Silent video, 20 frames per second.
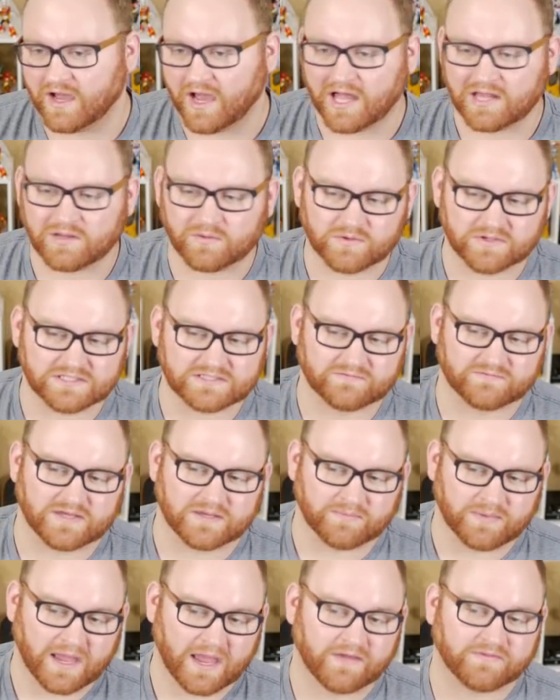Hollow Ones, if
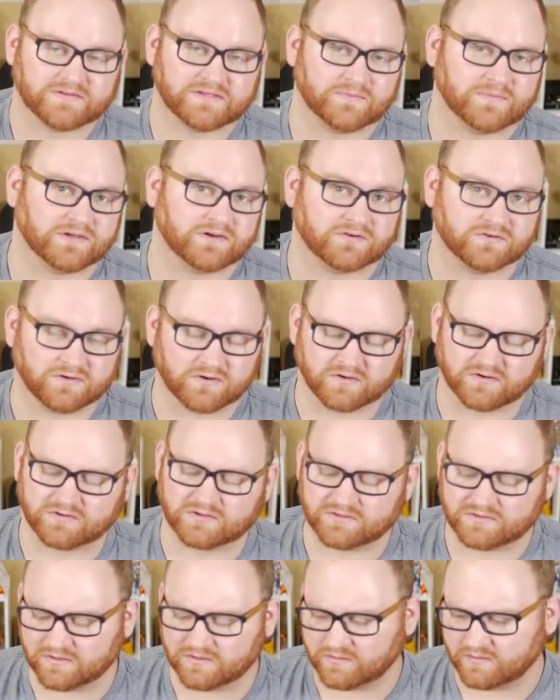they path something or, or
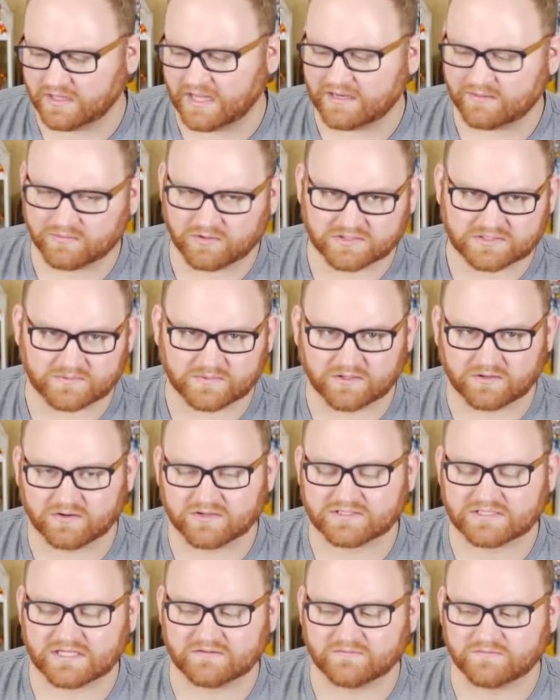you know, lightning bolt something on
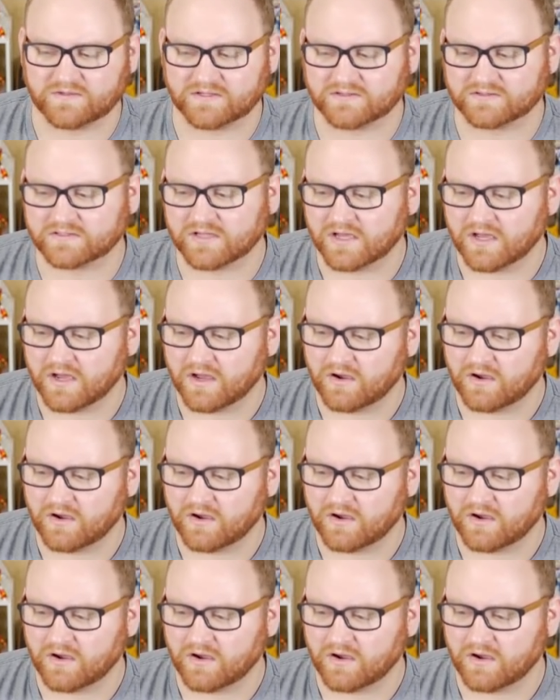our side of the field,